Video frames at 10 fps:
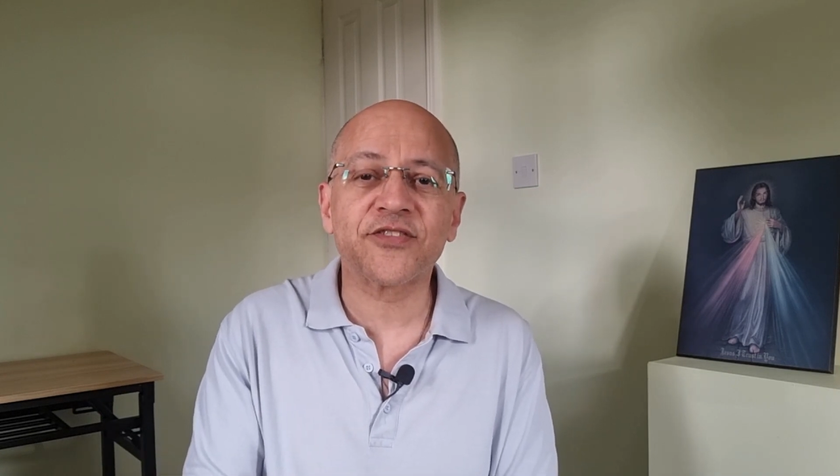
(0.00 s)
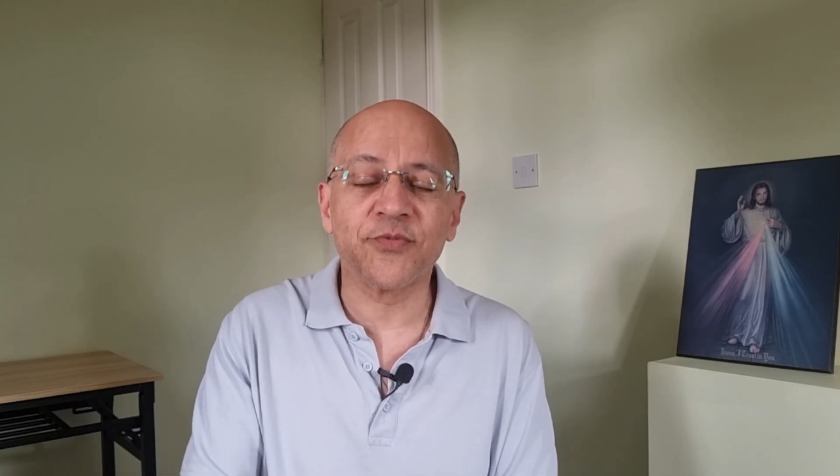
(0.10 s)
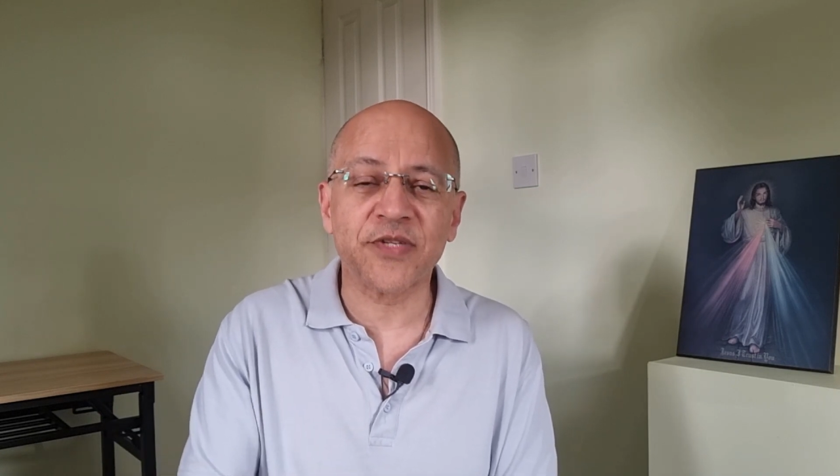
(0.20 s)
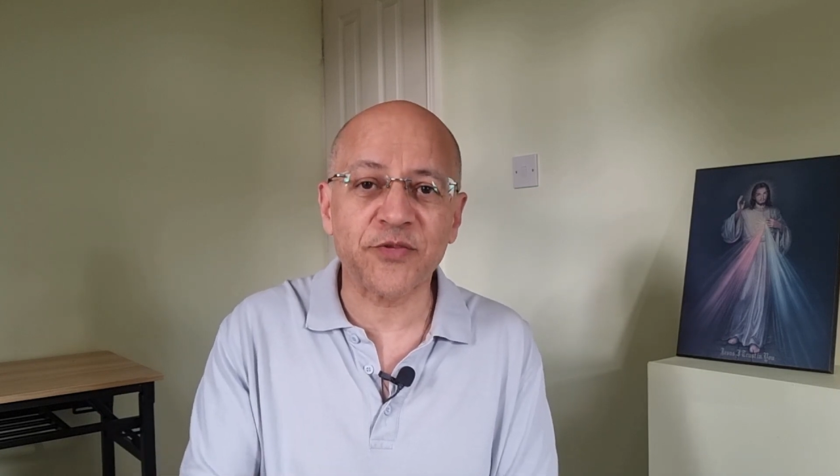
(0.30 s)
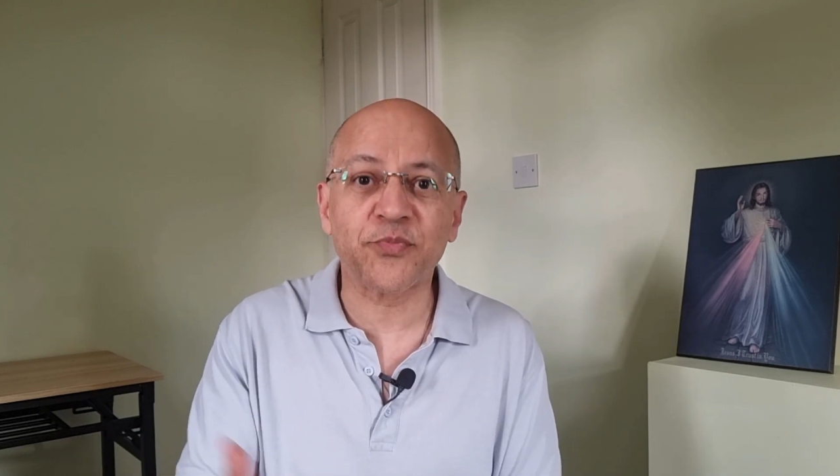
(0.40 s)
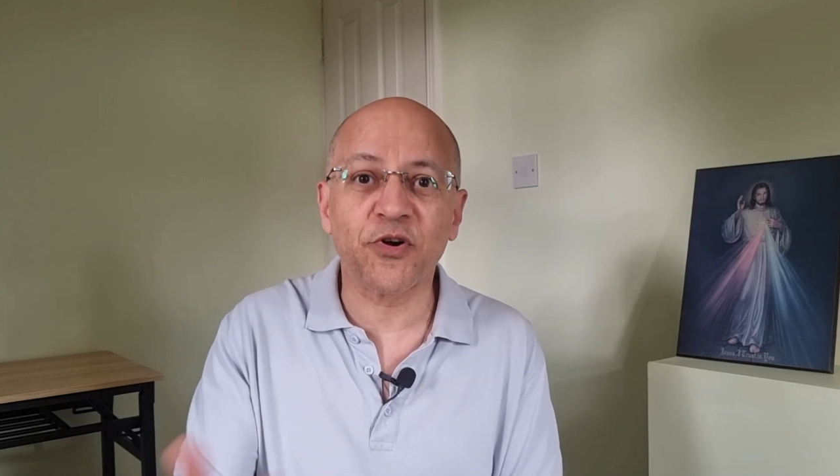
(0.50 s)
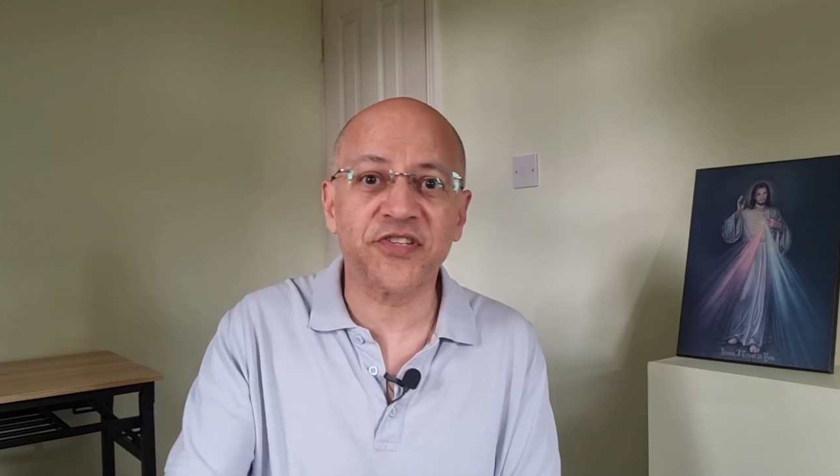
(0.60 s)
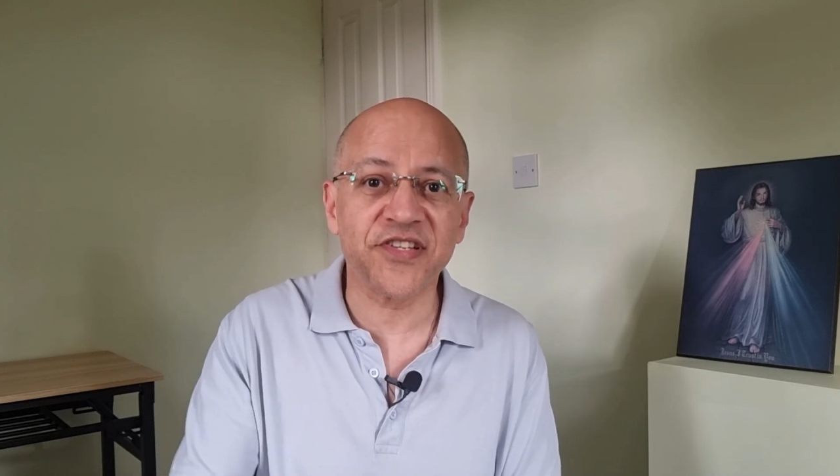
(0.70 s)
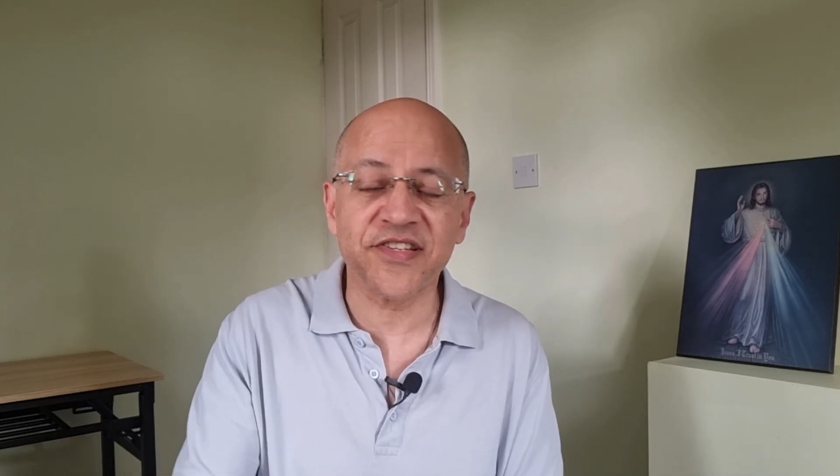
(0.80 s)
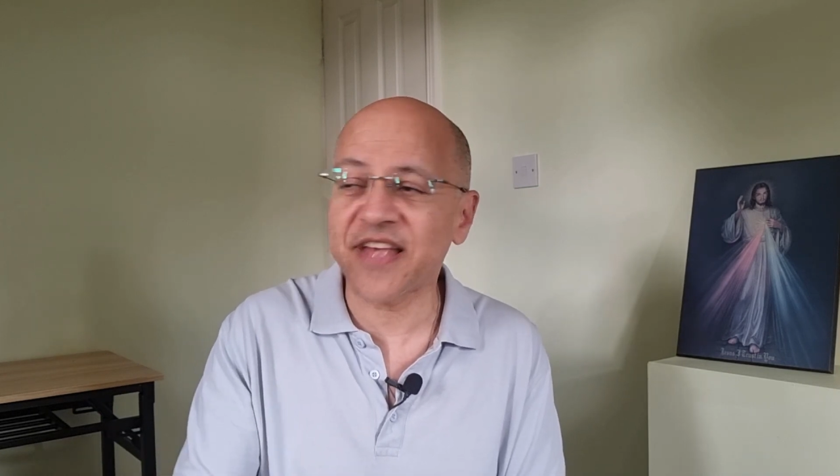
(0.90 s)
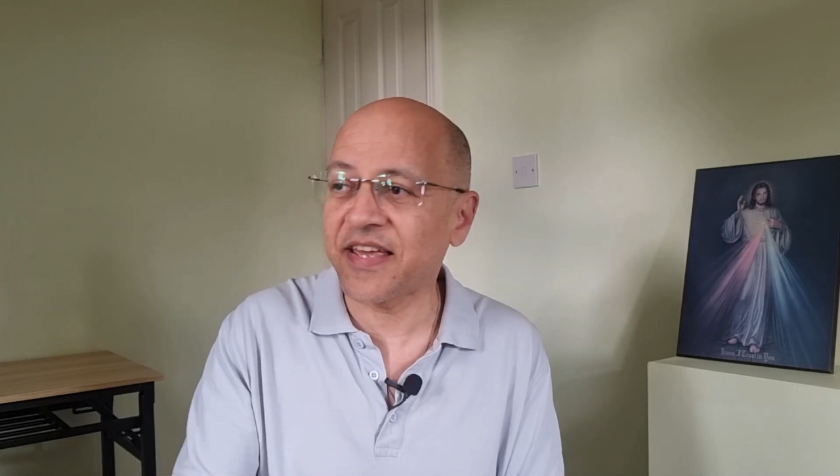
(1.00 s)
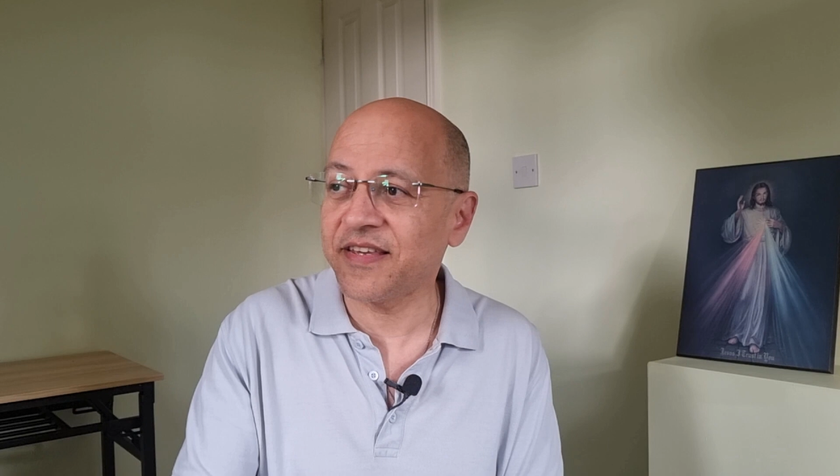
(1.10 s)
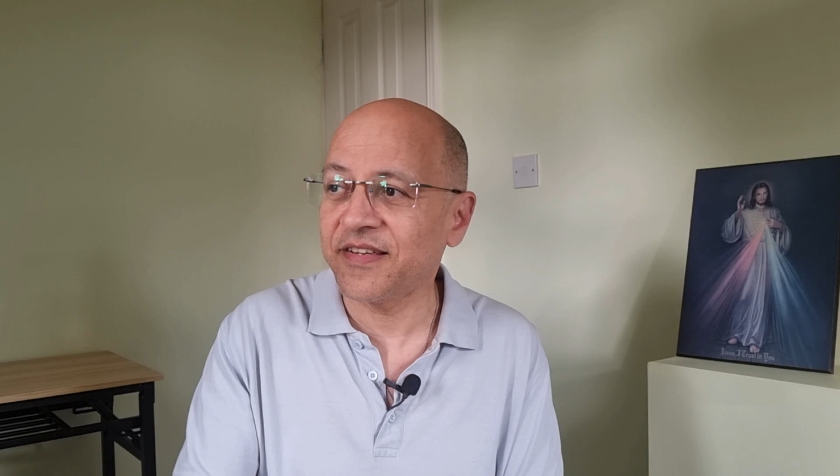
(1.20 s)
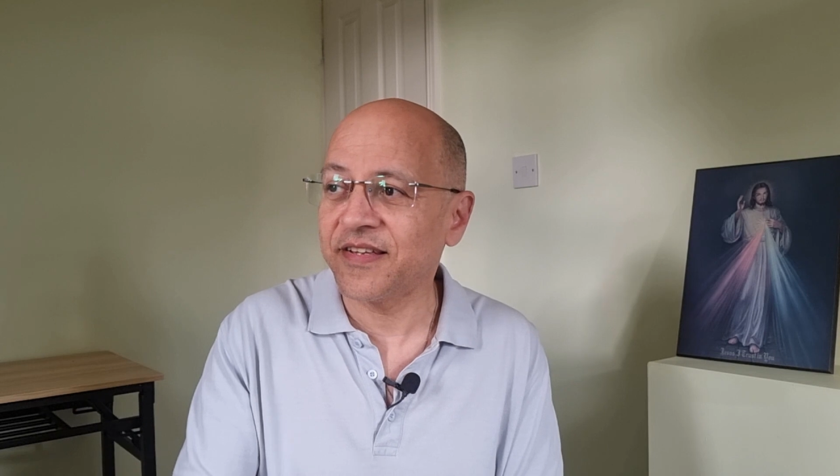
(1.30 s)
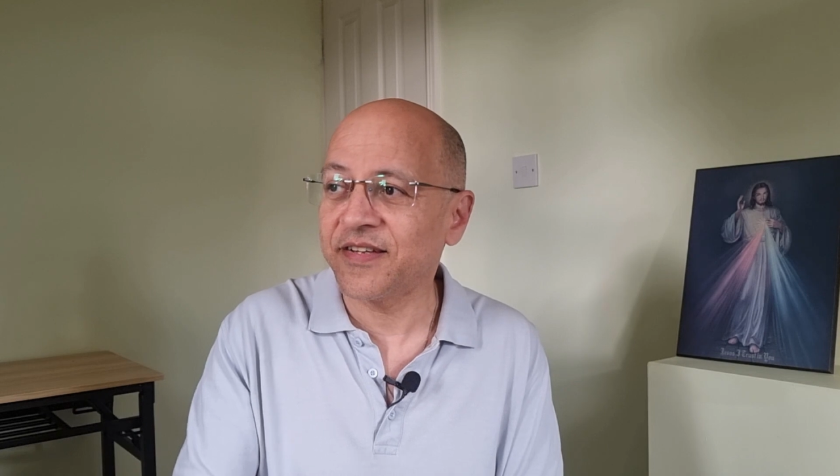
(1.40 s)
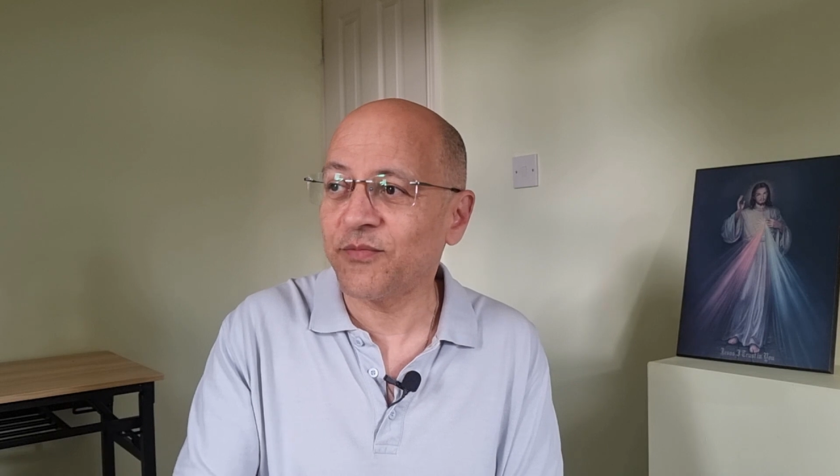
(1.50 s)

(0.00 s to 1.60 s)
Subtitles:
sometimes Protestants say,